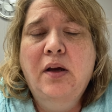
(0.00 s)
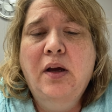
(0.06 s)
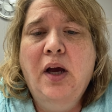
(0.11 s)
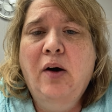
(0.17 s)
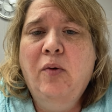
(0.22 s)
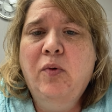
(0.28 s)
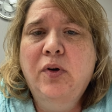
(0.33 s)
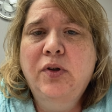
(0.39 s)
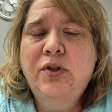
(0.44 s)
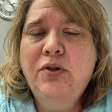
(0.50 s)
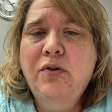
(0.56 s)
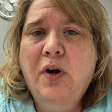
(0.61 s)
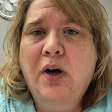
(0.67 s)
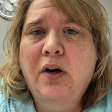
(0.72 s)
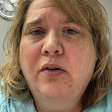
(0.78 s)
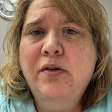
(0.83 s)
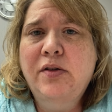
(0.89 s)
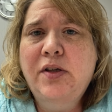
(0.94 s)
I want you
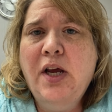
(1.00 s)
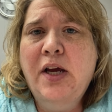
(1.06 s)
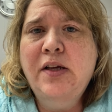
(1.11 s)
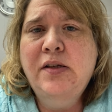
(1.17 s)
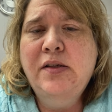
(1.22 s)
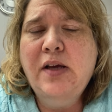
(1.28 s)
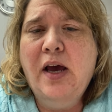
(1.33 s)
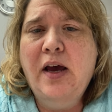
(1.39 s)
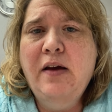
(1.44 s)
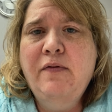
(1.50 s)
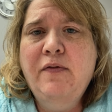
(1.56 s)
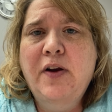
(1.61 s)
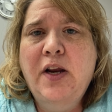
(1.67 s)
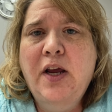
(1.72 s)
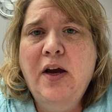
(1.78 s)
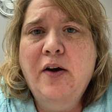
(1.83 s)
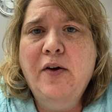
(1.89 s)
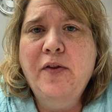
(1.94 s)
all to stay safe
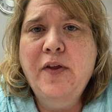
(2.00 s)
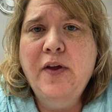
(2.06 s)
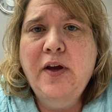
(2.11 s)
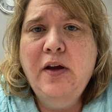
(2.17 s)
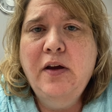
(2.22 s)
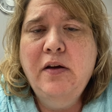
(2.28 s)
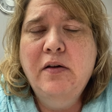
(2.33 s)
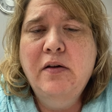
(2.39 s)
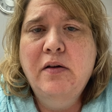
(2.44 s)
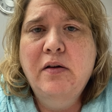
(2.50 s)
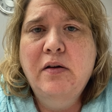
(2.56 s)
and healthy.